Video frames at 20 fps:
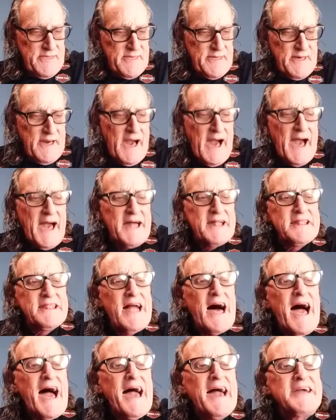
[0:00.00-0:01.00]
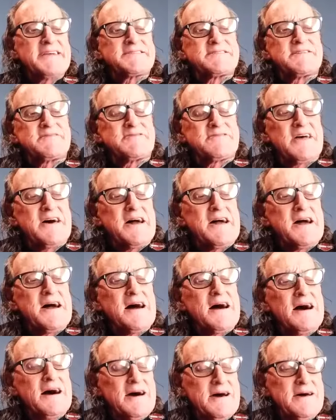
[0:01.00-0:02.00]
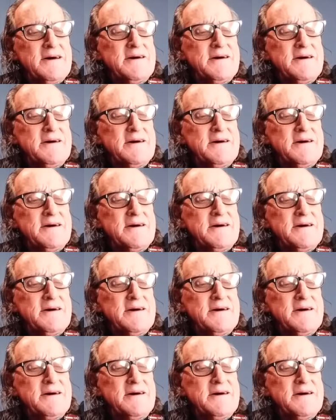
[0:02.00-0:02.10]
I liked it there.